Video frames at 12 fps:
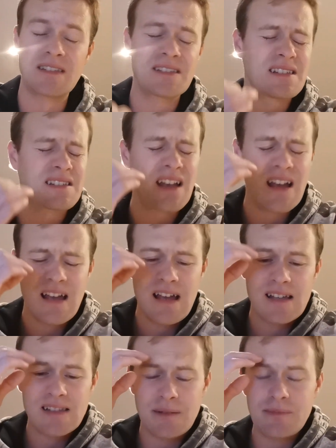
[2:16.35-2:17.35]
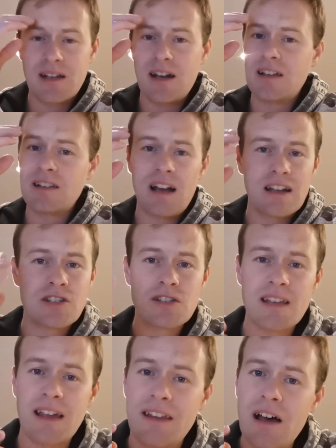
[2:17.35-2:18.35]
This is something I
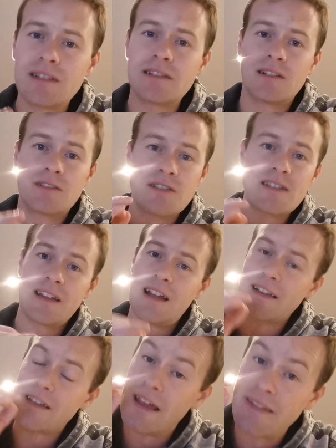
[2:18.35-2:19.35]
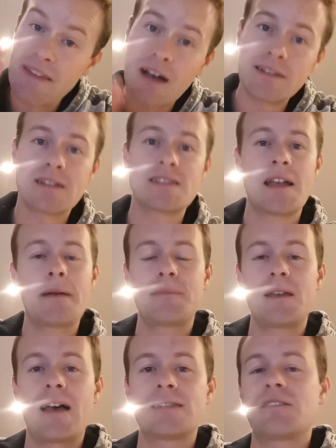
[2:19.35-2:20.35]
just cannot understand, I cannot
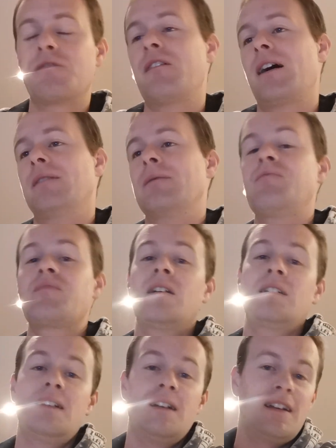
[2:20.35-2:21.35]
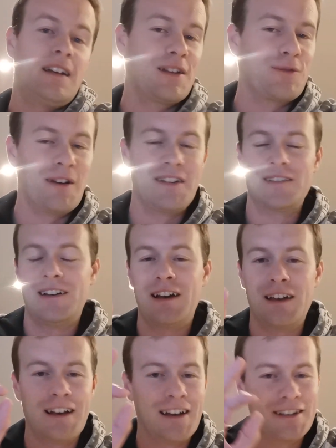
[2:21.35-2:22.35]
accept as a fan. Anyway,
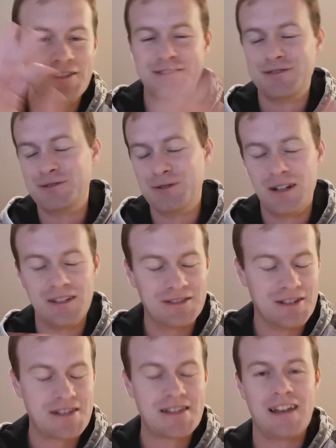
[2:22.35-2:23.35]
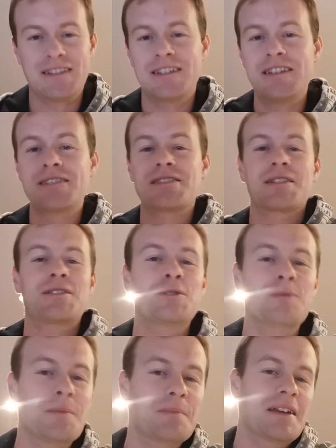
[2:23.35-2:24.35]
I do understand. He is a
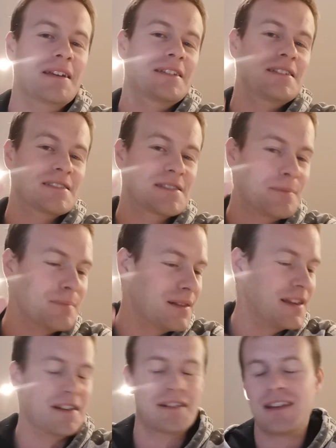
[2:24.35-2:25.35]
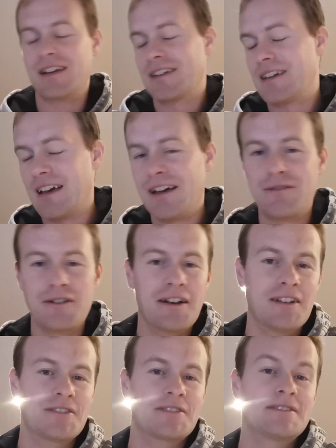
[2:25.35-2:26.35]
human being. He is a player like every
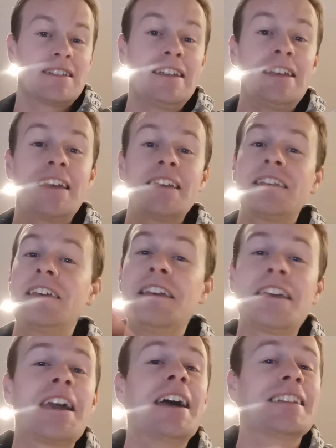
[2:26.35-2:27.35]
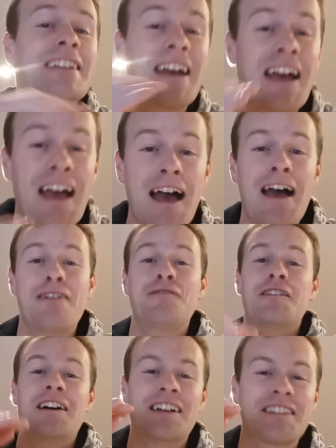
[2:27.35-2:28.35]
other. He can
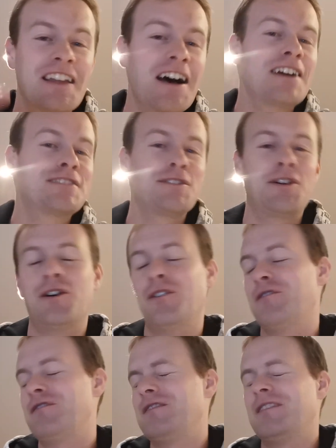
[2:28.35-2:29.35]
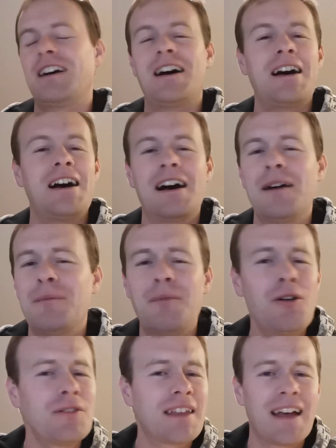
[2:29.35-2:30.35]
have a night off.
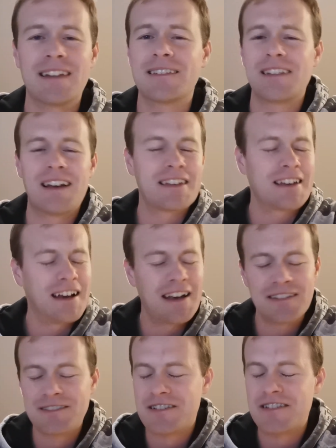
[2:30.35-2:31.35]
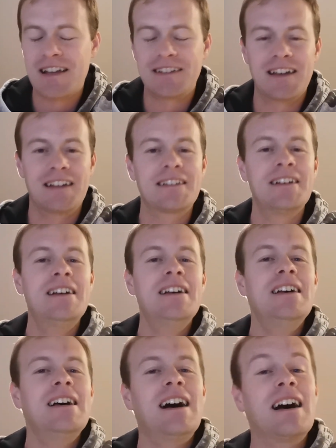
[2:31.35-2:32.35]
I'm all that. I understand that.
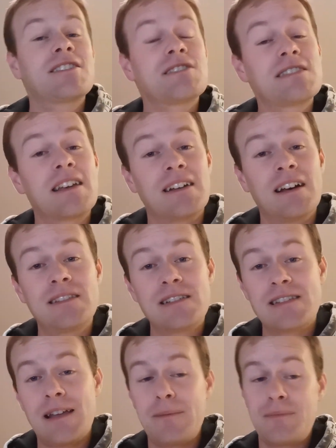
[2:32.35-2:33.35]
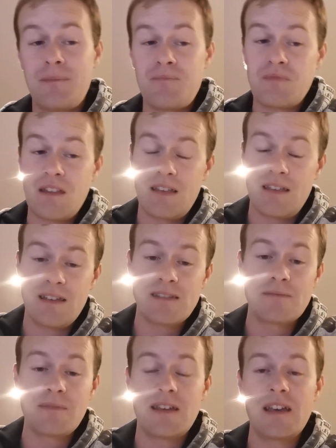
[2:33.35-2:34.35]
I just cannot accept
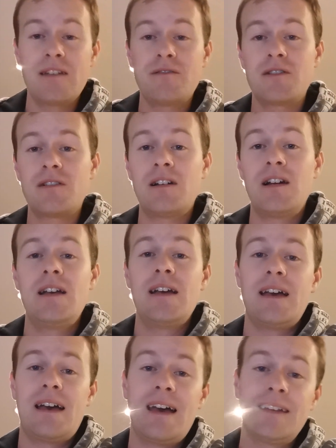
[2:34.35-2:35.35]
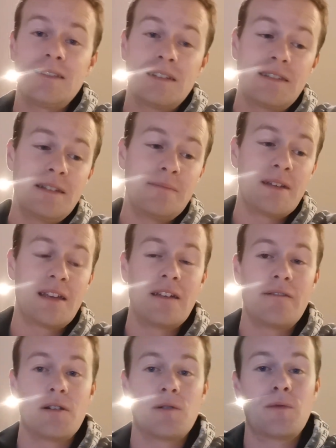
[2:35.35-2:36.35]
his behavior and the team
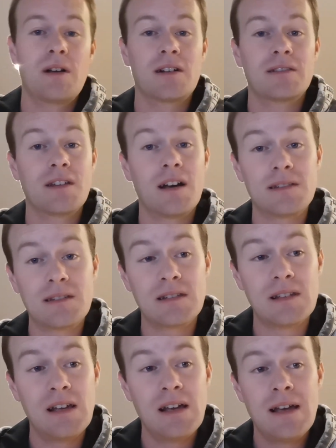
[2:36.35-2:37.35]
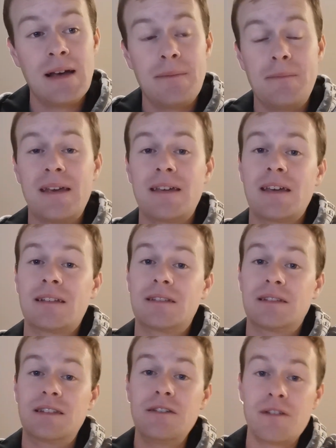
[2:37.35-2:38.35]
behavior. We are not making
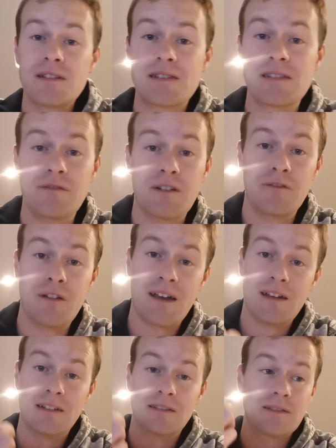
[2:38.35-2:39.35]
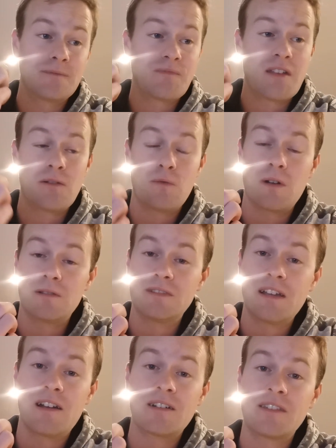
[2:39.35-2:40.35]
the defensive event.
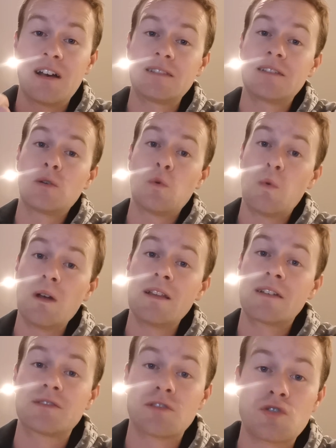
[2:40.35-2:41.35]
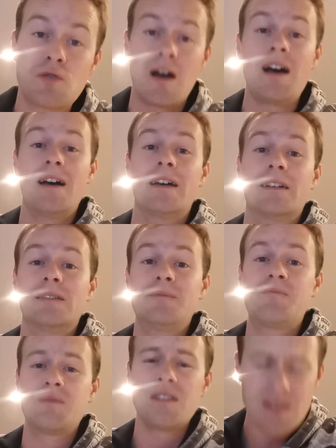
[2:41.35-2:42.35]
They are not willing to try.
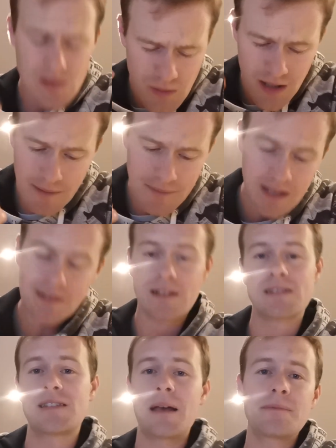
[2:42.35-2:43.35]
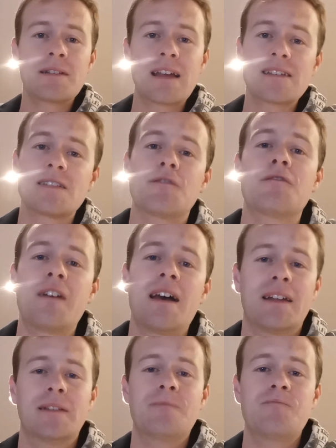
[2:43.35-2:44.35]
This is what I'm not accepting as a
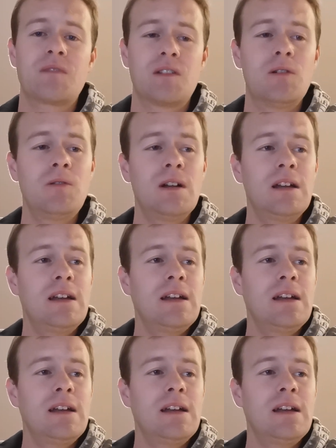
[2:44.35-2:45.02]
fan, you know.